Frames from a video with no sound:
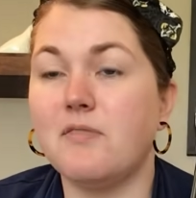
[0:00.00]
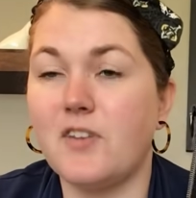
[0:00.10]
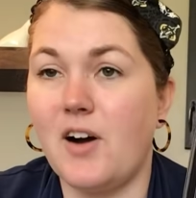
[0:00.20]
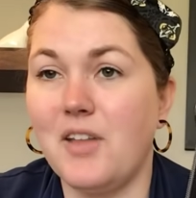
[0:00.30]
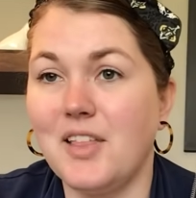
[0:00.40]
for
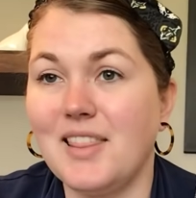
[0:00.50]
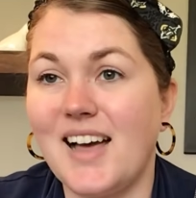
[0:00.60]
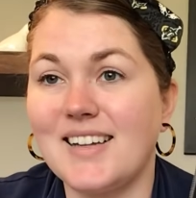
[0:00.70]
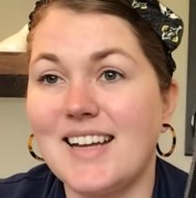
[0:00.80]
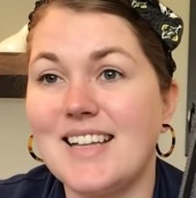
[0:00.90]
all the
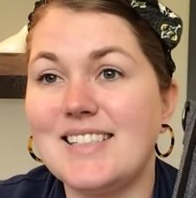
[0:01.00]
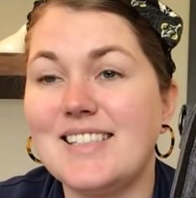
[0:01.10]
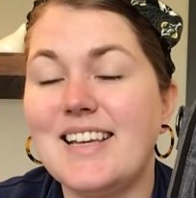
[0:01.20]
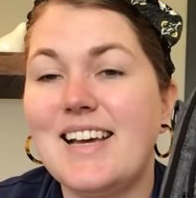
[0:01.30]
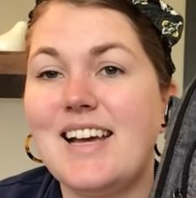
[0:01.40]
Lugnuts
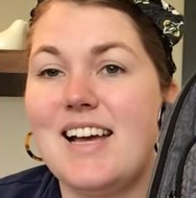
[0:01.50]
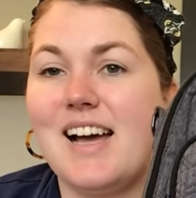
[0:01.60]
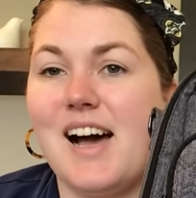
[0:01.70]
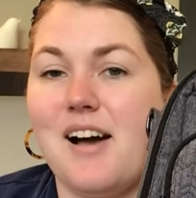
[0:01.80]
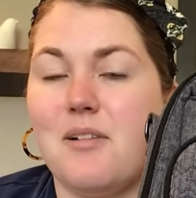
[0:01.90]

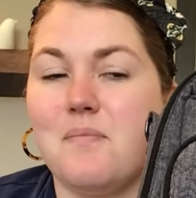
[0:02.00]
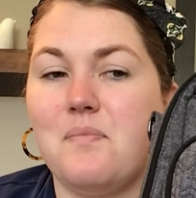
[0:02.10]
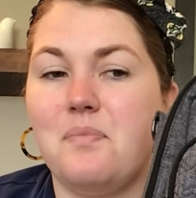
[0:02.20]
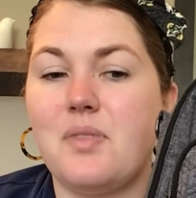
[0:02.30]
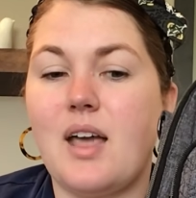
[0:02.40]

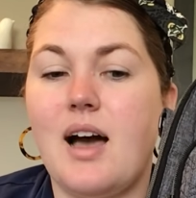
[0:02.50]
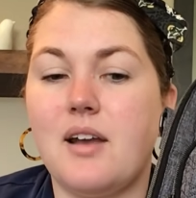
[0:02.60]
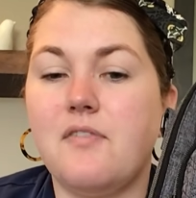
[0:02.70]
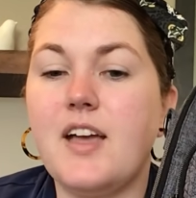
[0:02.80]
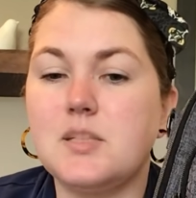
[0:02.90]
on
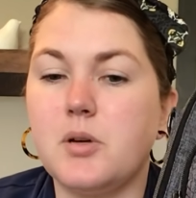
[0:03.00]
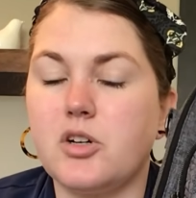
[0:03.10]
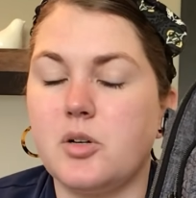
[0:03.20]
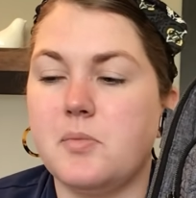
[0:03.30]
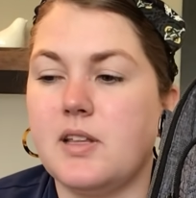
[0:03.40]
a Facebook
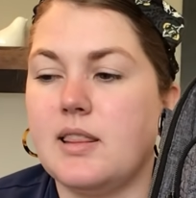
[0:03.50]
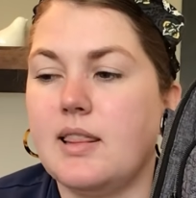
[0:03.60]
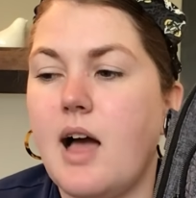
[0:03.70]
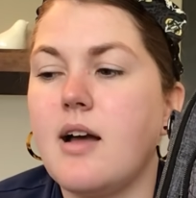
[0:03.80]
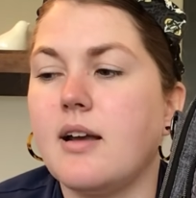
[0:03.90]
group, the
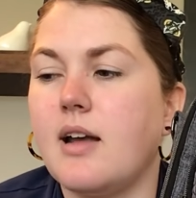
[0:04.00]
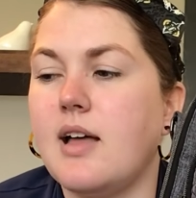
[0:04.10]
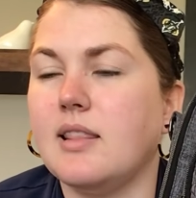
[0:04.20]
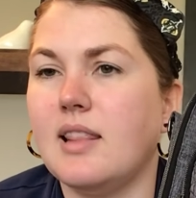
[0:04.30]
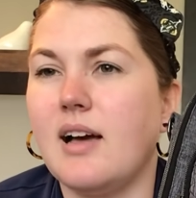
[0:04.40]

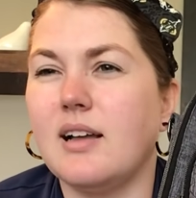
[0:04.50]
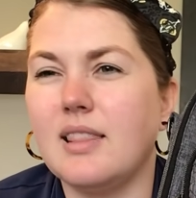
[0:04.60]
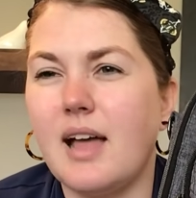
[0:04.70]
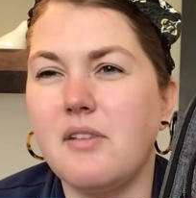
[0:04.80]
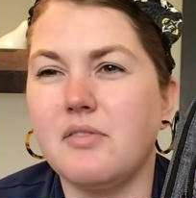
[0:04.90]
Lugnut Lug
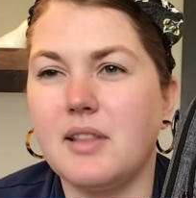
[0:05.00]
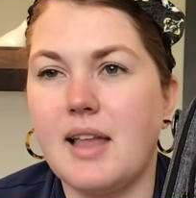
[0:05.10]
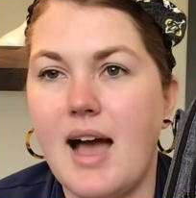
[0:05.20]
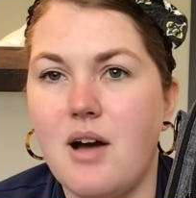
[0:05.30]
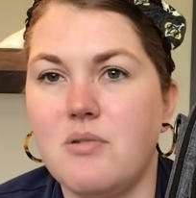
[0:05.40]
Life
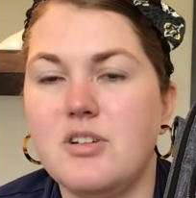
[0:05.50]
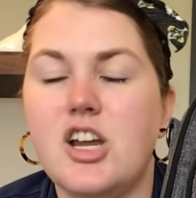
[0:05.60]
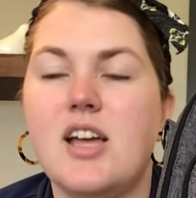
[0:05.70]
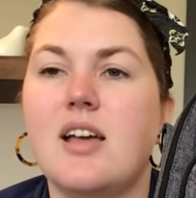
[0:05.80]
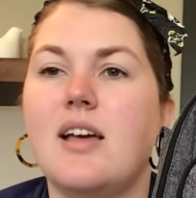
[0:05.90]
Lounge,
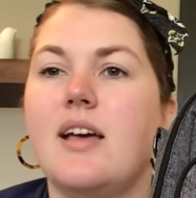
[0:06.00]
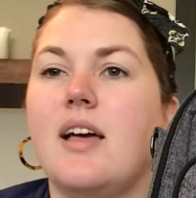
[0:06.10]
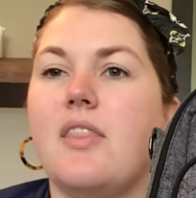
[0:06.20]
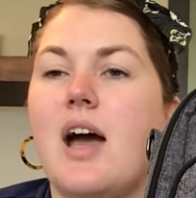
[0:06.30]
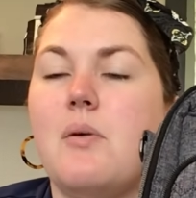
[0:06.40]

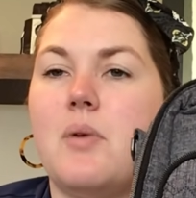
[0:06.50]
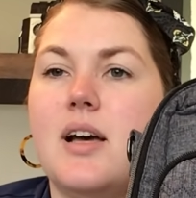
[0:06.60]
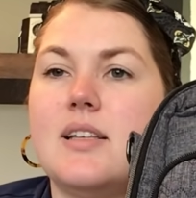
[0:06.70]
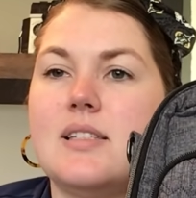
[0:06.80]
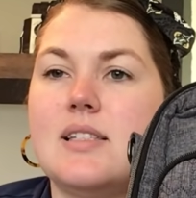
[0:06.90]
that
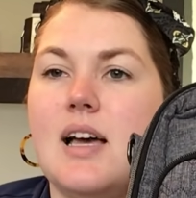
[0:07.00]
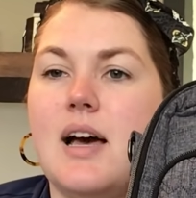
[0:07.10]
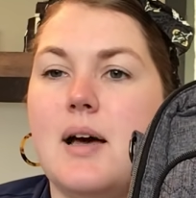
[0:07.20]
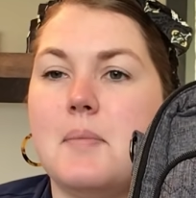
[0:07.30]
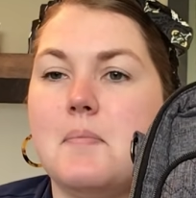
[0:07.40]
was
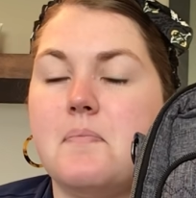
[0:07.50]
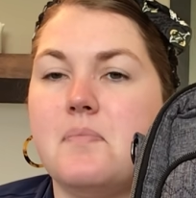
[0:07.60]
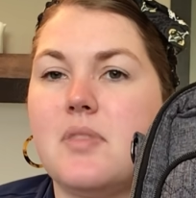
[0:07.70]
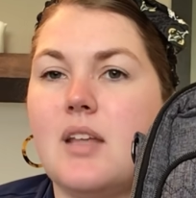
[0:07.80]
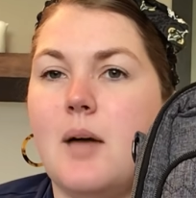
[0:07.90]

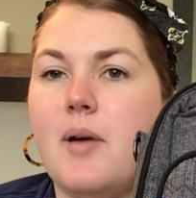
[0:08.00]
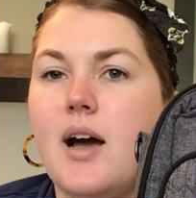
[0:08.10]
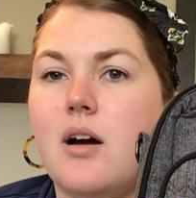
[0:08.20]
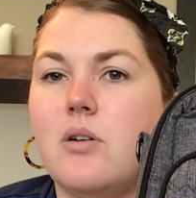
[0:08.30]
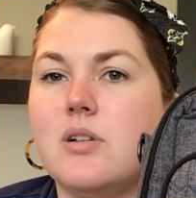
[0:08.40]

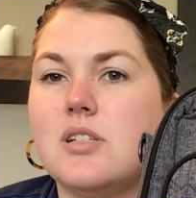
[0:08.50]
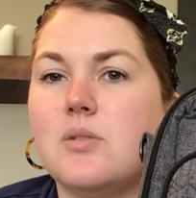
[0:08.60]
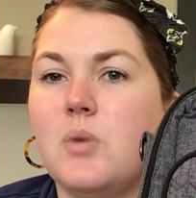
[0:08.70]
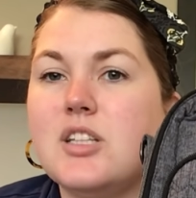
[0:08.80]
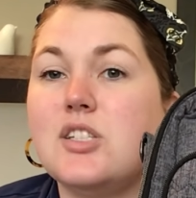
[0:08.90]
about
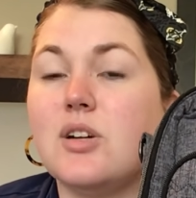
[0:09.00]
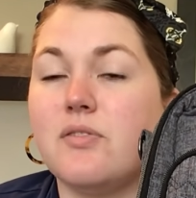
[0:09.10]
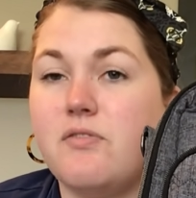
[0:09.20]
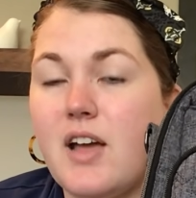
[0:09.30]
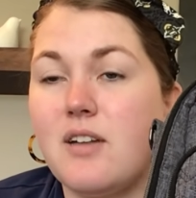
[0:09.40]
what's your
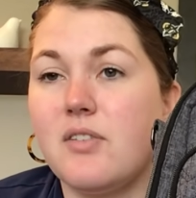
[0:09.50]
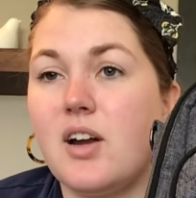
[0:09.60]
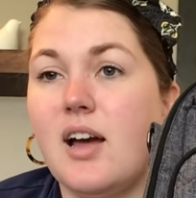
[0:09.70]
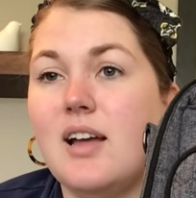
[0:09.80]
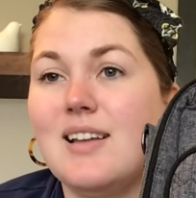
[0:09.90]

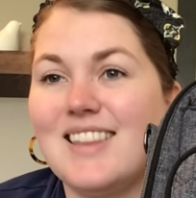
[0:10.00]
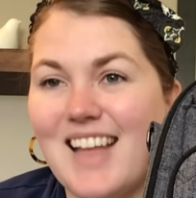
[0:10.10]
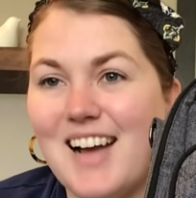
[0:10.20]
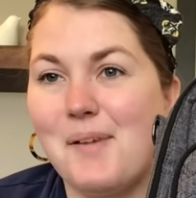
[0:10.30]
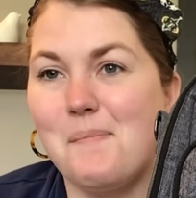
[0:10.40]
favorite
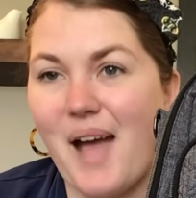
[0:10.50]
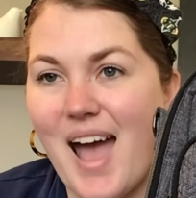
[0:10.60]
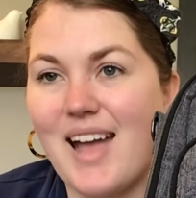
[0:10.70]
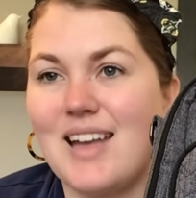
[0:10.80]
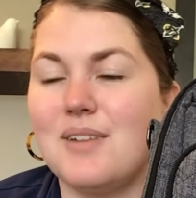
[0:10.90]
lug
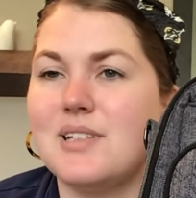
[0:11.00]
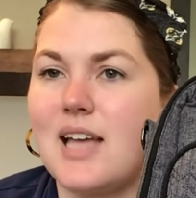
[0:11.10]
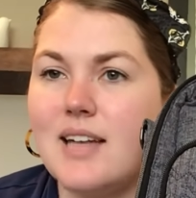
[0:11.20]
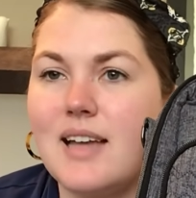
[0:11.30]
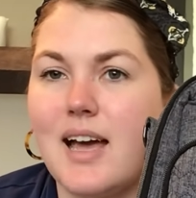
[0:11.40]
bag, and it was
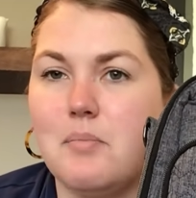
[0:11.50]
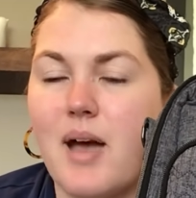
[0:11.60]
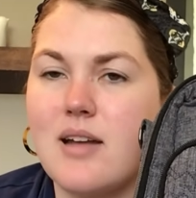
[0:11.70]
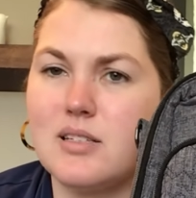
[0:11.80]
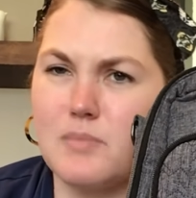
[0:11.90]
head-to-head
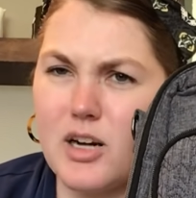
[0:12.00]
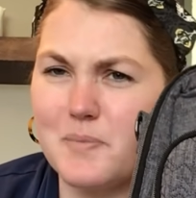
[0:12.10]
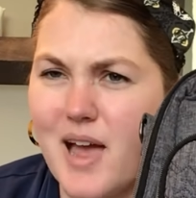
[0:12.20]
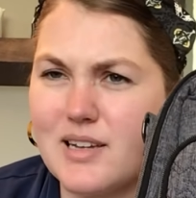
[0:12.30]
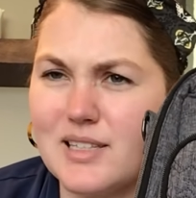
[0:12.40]
battles, March
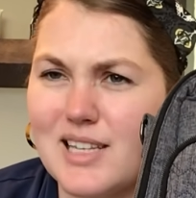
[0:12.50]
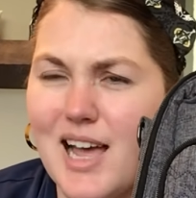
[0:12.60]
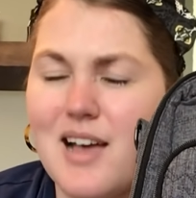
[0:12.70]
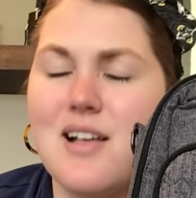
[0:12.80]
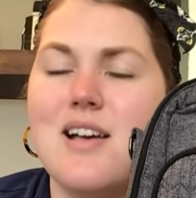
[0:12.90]
Madness style.